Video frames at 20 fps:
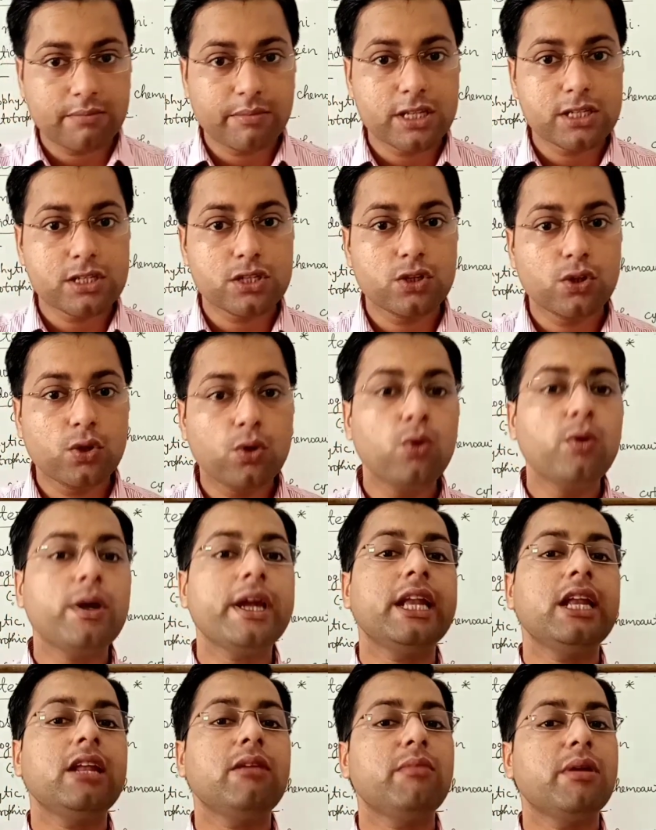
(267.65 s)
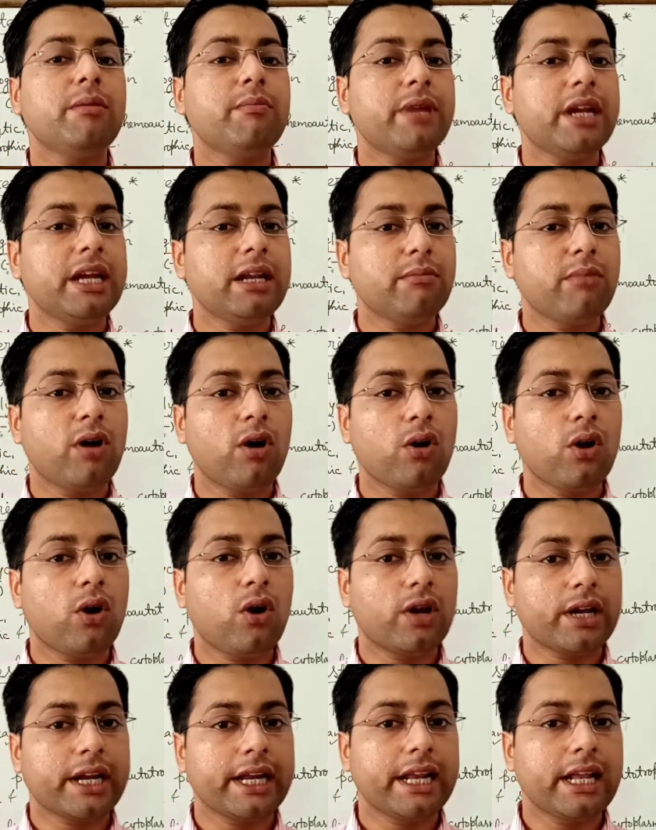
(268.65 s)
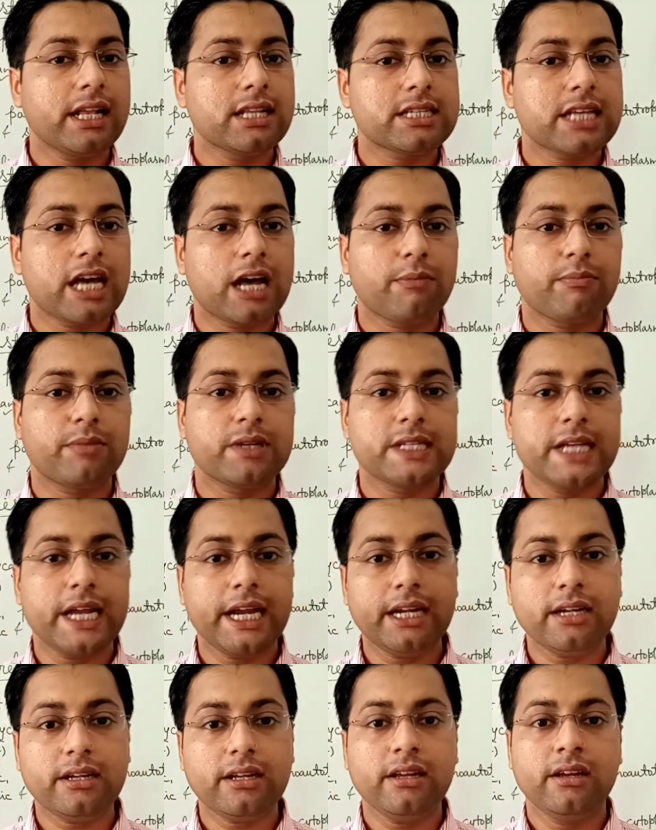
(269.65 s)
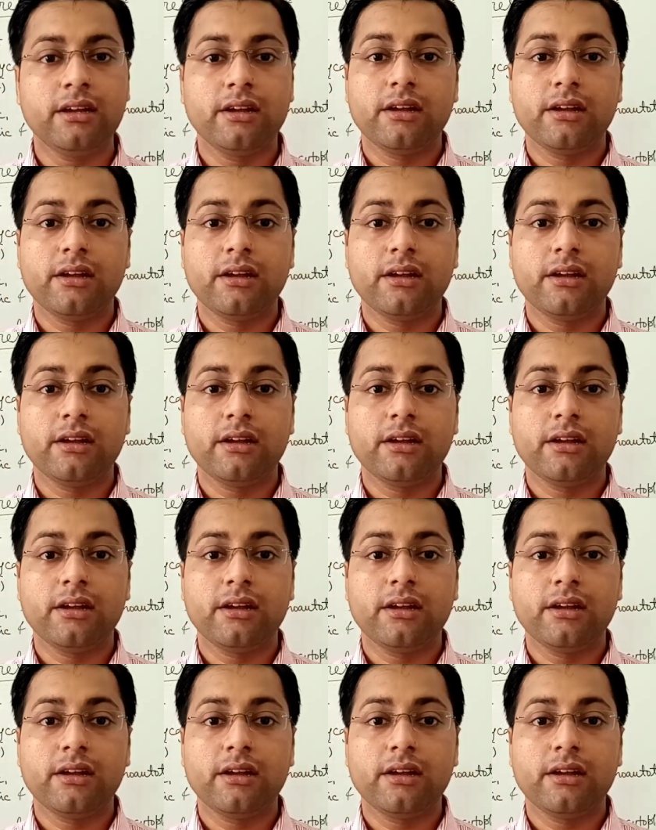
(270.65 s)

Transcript: means no any membrane bound organelles are present